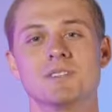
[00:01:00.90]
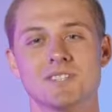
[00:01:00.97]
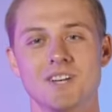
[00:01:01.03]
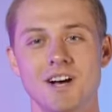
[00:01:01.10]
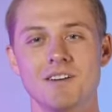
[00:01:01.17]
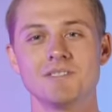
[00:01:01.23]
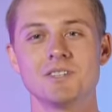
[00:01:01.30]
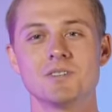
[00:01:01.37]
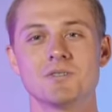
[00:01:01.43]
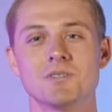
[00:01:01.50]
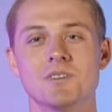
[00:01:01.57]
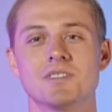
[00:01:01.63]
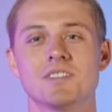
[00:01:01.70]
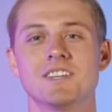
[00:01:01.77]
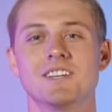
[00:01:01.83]
resolved in
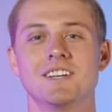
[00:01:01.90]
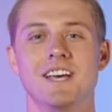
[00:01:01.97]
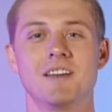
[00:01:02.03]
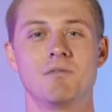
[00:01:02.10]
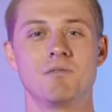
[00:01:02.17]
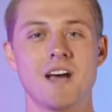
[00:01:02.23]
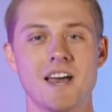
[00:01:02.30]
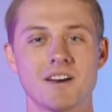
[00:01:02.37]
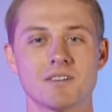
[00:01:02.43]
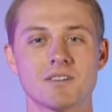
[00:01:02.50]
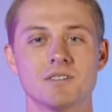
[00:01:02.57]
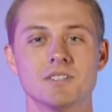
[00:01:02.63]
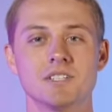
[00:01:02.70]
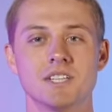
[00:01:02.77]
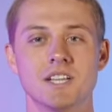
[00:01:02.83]
truth and
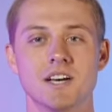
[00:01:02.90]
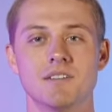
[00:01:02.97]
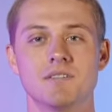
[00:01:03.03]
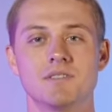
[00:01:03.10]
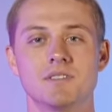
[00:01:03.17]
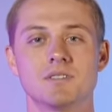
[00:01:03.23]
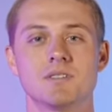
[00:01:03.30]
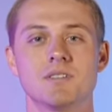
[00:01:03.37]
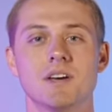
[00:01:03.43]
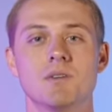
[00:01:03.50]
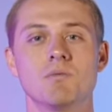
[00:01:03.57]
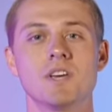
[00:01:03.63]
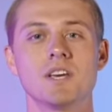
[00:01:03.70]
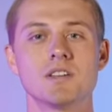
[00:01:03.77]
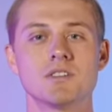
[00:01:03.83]
radical in love so
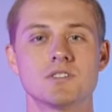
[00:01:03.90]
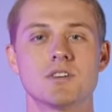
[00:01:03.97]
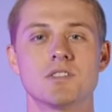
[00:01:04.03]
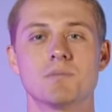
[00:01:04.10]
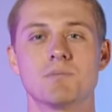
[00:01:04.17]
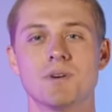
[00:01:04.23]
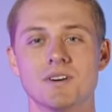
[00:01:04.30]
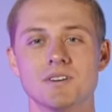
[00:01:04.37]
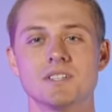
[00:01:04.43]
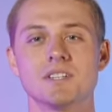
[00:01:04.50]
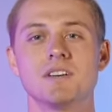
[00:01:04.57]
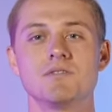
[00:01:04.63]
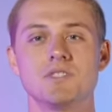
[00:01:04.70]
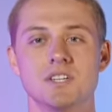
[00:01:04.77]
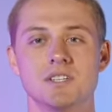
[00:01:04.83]
that we can show the
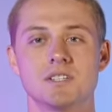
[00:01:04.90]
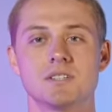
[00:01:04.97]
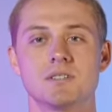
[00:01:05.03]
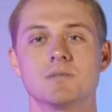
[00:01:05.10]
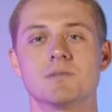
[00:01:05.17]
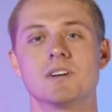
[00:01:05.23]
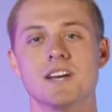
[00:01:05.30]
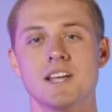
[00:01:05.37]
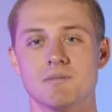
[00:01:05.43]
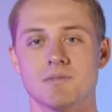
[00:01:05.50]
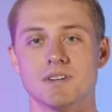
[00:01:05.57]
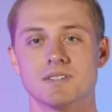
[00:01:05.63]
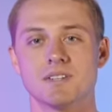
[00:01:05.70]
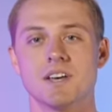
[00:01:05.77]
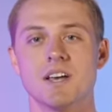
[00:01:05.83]
person of Jesus to our
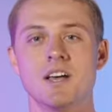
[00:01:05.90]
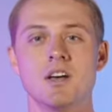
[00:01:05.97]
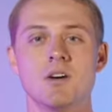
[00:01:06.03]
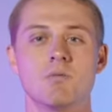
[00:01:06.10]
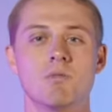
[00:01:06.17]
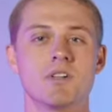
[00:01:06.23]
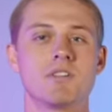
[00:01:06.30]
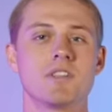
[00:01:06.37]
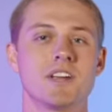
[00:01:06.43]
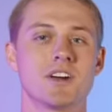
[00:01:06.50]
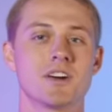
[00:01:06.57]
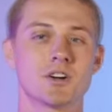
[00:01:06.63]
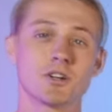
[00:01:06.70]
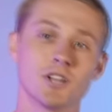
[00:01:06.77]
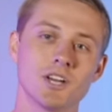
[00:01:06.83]
neighbors, whether they
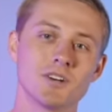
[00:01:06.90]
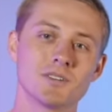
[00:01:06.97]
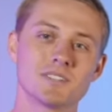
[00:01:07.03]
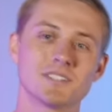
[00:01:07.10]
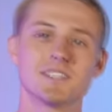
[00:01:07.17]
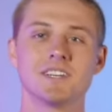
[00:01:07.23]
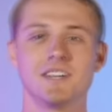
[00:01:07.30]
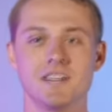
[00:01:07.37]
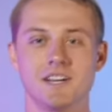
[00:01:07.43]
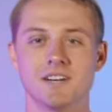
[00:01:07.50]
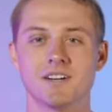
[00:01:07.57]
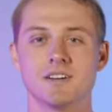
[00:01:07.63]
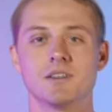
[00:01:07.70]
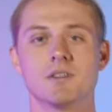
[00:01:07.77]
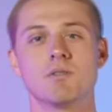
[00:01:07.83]
are close,
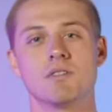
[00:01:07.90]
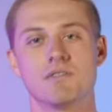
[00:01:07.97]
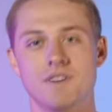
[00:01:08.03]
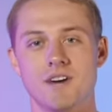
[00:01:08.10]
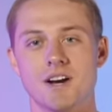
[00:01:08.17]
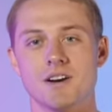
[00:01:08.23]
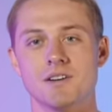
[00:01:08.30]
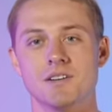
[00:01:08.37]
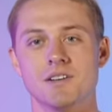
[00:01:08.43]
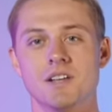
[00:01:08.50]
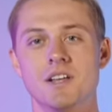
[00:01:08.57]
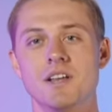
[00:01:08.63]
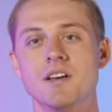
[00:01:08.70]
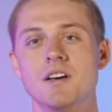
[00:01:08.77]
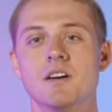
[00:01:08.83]
near, or far.
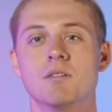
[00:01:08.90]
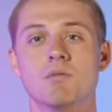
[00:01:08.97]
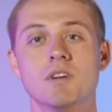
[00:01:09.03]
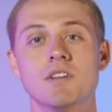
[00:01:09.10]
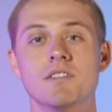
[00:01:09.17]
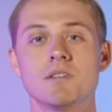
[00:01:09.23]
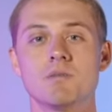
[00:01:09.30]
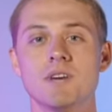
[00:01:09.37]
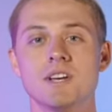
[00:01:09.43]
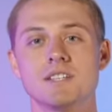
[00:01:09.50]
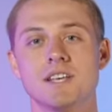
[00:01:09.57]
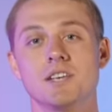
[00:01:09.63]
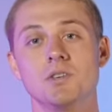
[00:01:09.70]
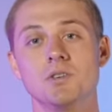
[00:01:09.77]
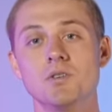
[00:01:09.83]
One of the
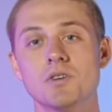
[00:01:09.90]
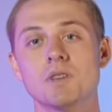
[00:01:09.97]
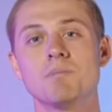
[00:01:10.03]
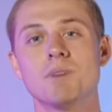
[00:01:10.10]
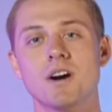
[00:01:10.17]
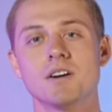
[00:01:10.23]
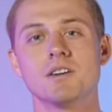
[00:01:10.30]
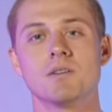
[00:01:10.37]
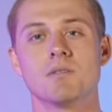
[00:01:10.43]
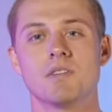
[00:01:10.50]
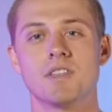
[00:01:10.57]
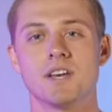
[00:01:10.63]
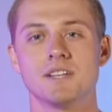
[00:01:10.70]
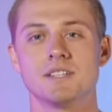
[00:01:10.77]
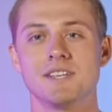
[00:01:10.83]
ways that you can partner
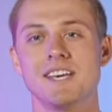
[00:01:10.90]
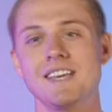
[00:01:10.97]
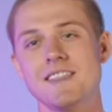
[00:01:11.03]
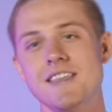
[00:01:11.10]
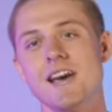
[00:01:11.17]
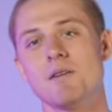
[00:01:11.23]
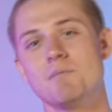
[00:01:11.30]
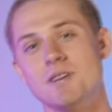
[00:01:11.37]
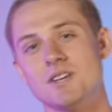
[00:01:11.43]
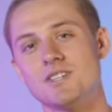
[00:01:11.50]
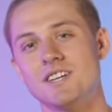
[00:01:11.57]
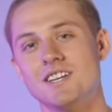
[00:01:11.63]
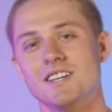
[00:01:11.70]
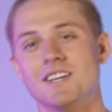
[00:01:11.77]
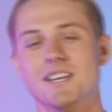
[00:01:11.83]
with us in that
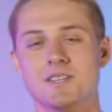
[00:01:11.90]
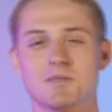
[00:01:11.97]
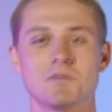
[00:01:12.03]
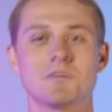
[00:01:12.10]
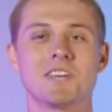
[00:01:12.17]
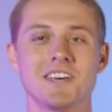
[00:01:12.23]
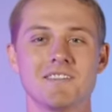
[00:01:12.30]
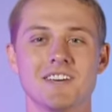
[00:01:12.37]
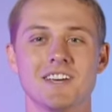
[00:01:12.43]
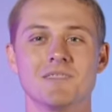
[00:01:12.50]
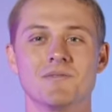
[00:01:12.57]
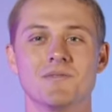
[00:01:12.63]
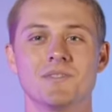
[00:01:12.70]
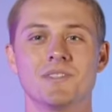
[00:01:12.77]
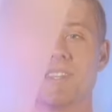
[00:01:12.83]
mission is through giving.